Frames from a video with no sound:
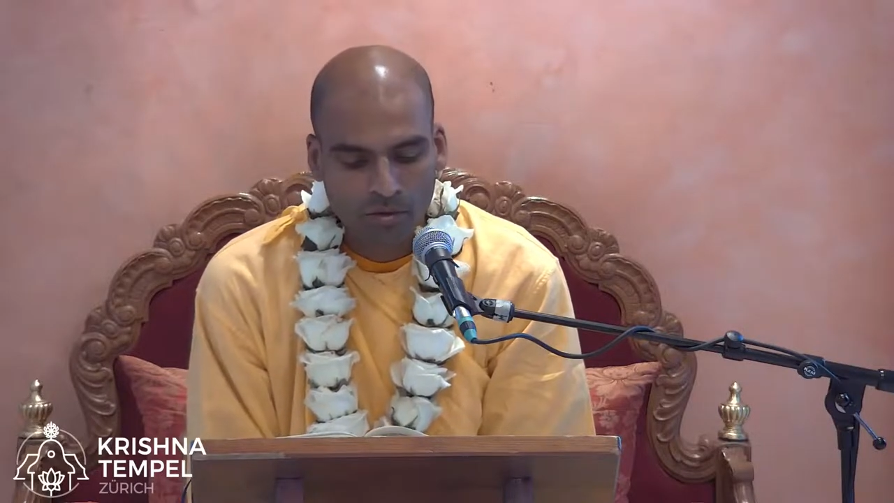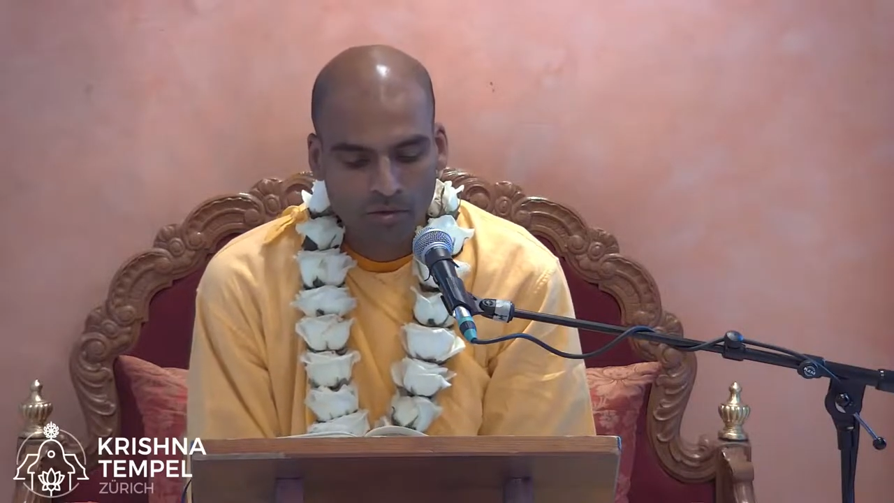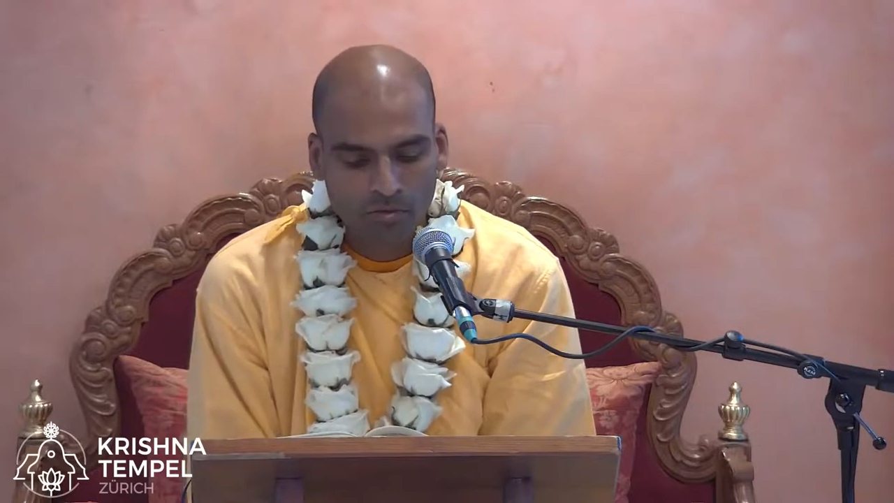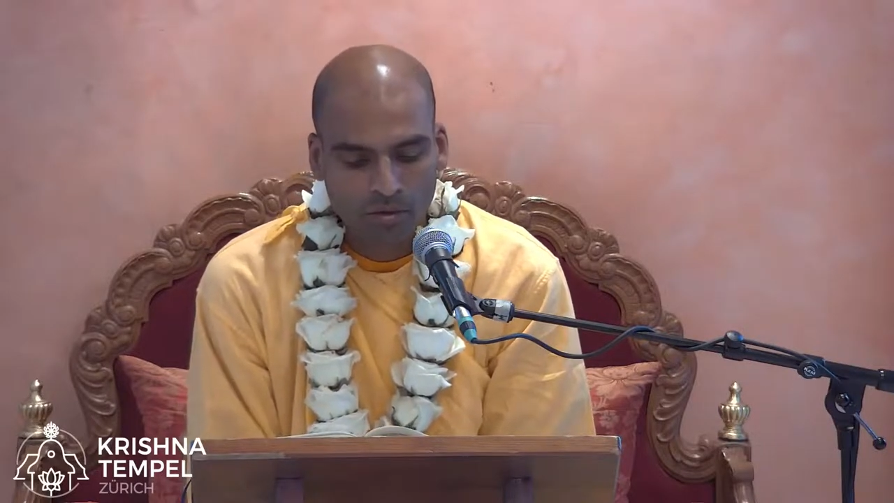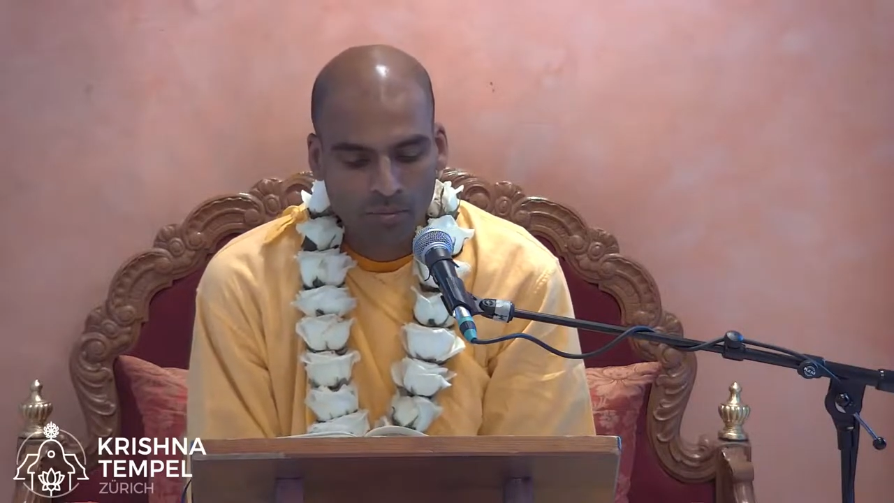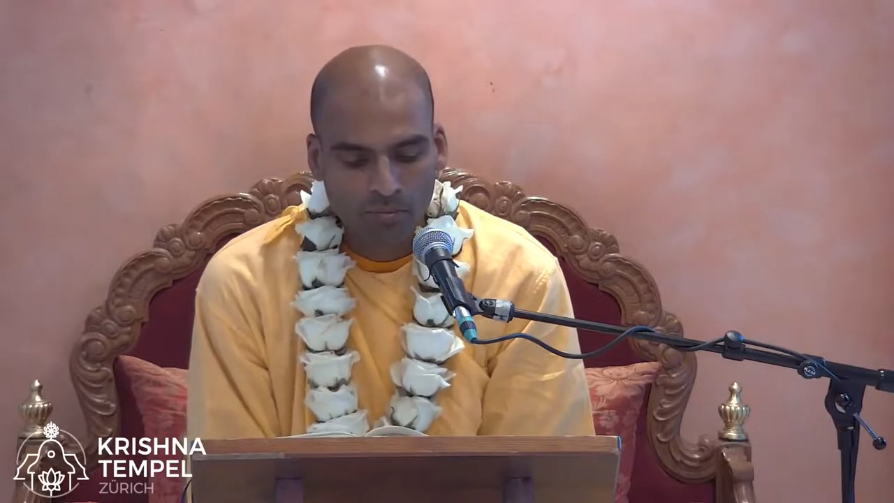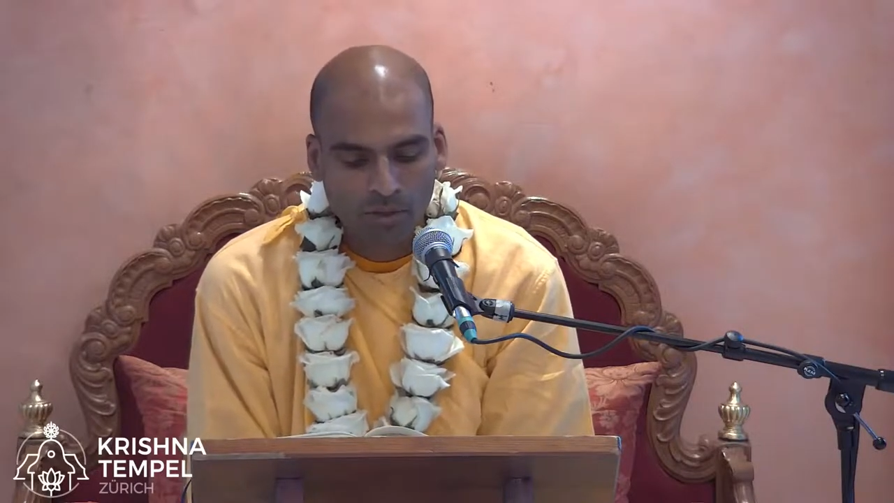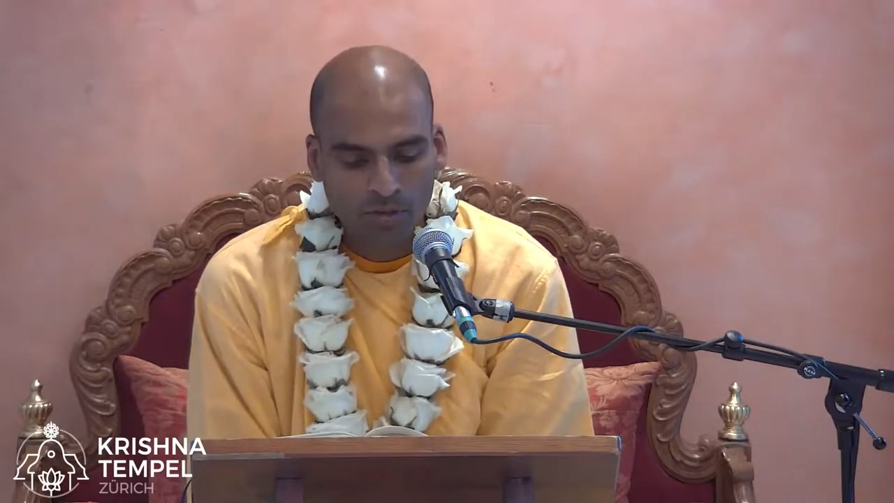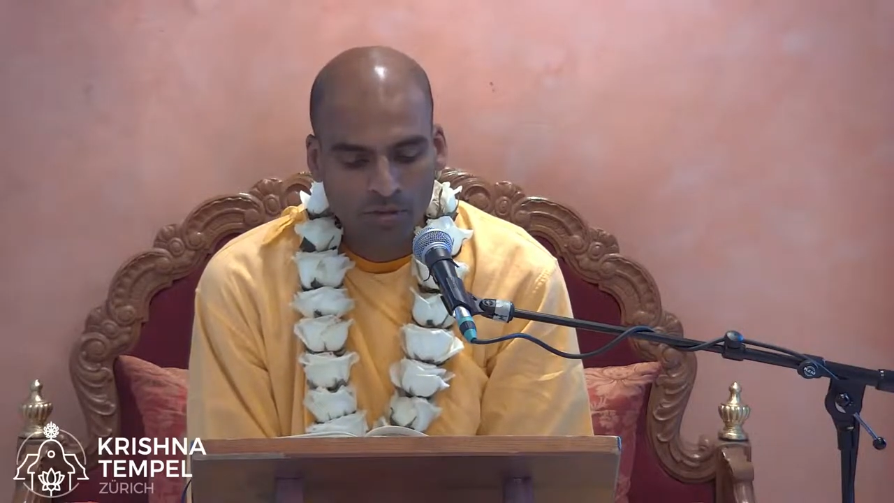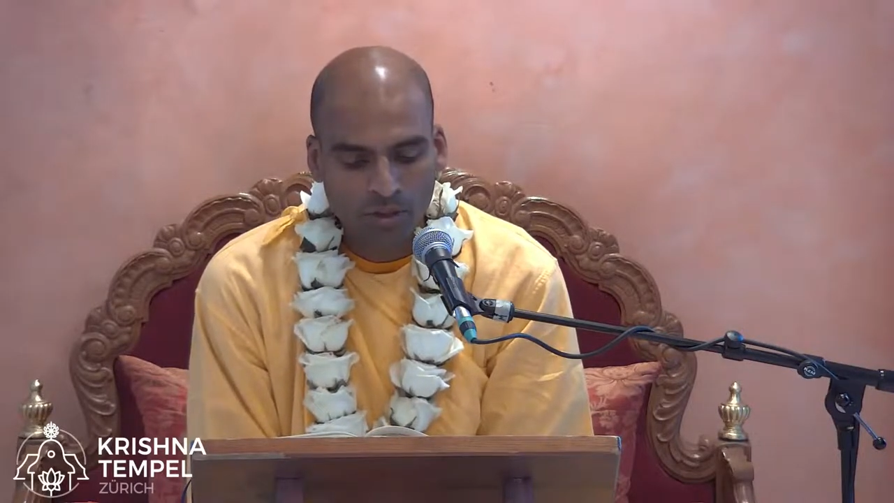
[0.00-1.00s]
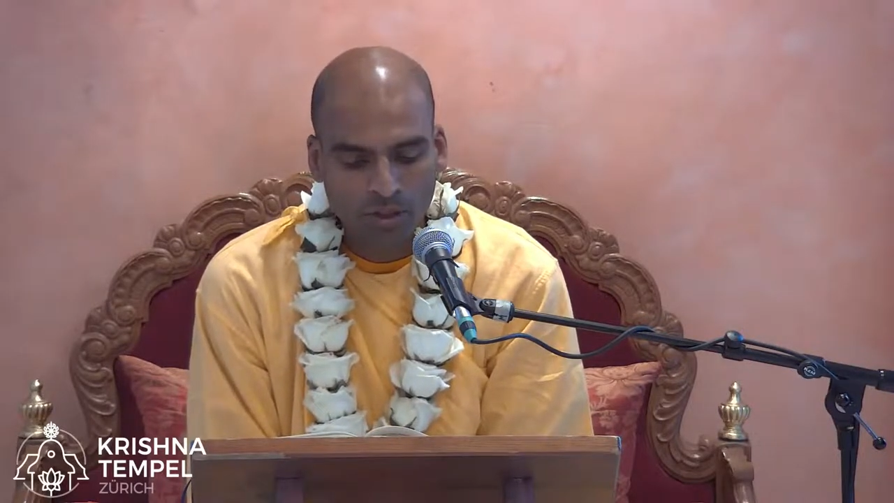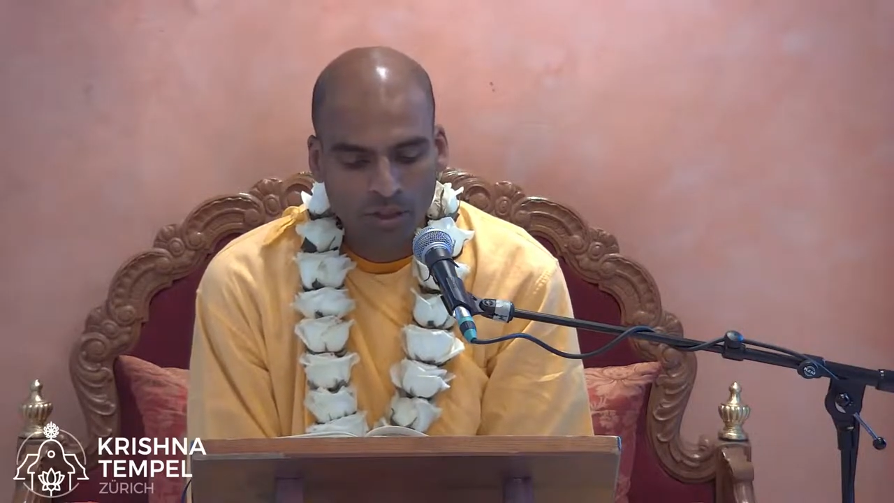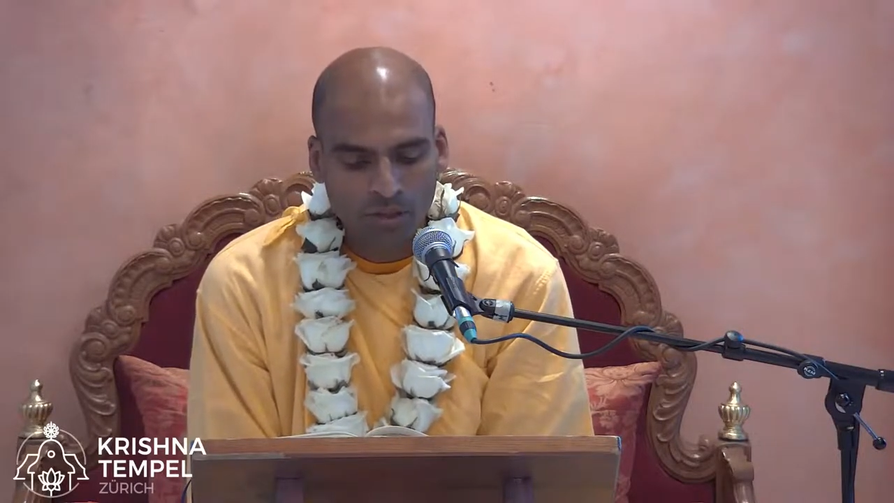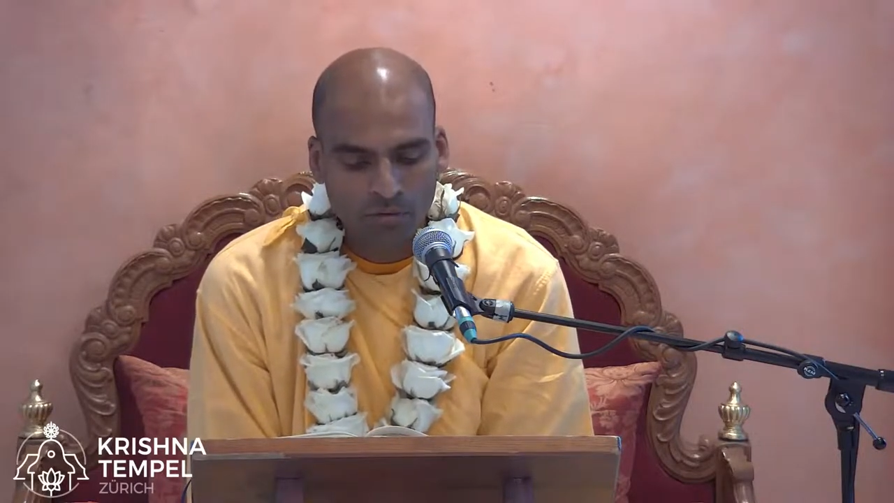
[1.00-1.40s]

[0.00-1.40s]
Svam Vaste